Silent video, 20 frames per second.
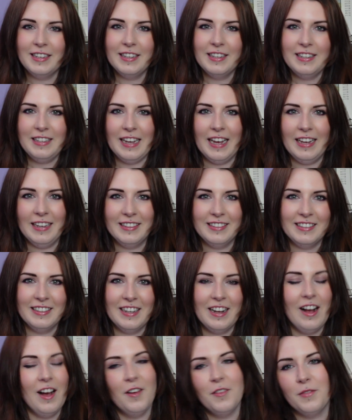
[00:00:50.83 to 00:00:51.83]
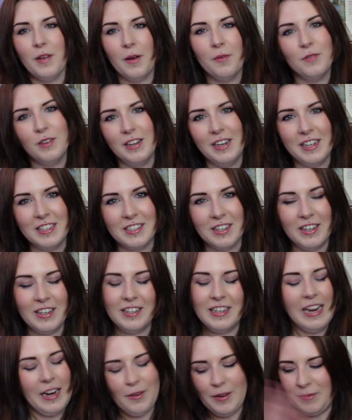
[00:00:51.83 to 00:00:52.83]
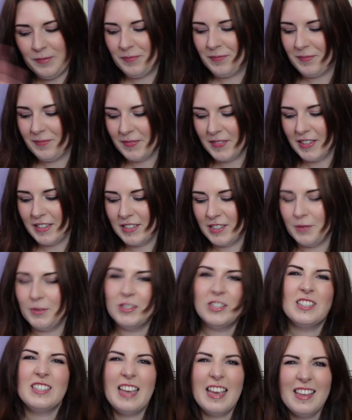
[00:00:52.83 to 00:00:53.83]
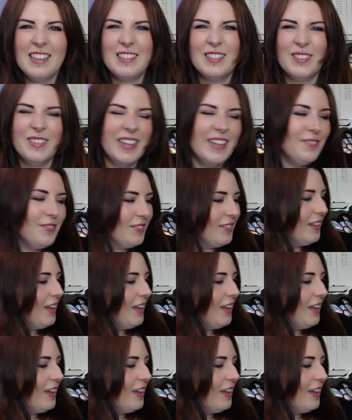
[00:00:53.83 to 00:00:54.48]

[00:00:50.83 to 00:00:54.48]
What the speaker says: yeah, I'm really excited. Anyway, should we just get into it?